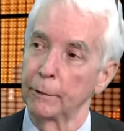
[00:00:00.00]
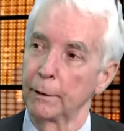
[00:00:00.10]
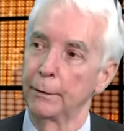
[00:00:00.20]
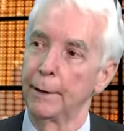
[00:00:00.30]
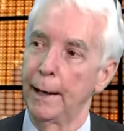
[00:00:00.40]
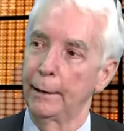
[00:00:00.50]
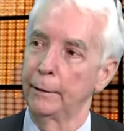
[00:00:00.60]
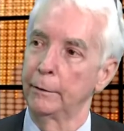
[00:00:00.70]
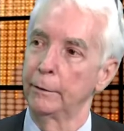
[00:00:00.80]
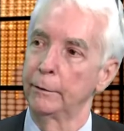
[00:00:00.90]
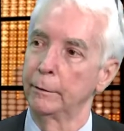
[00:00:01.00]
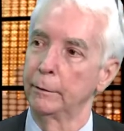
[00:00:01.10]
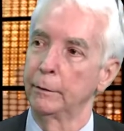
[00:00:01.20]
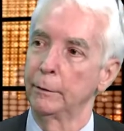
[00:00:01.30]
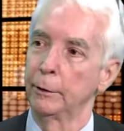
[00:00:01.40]
that
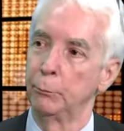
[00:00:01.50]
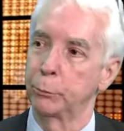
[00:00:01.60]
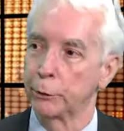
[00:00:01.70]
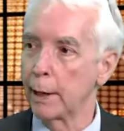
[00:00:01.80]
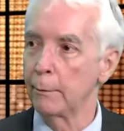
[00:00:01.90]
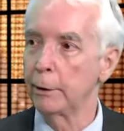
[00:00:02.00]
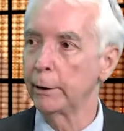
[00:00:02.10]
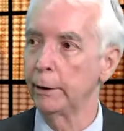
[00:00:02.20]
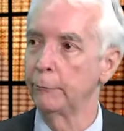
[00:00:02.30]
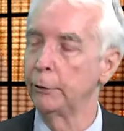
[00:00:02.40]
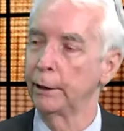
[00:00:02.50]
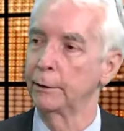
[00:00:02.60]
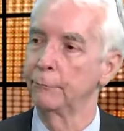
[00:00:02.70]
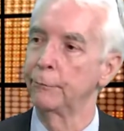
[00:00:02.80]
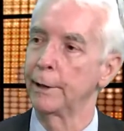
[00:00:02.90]
the primary
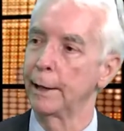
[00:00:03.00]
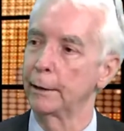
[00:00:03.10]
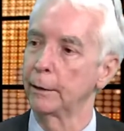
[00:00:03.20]
objective for that